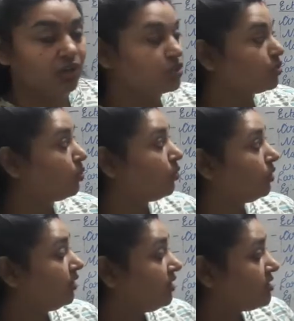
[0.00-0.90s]
So
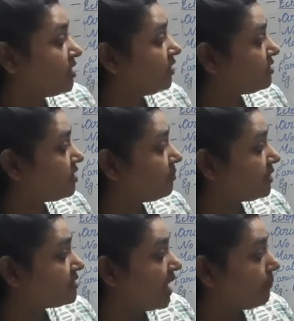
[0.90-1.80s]
these are some
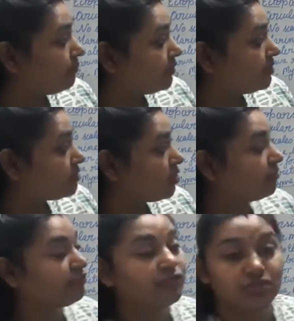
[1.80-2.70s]
examples
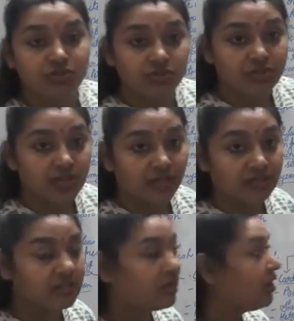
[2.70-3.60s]
of
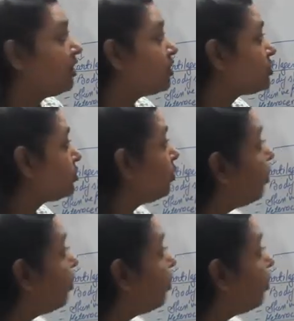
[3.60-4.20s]
osteocytes. So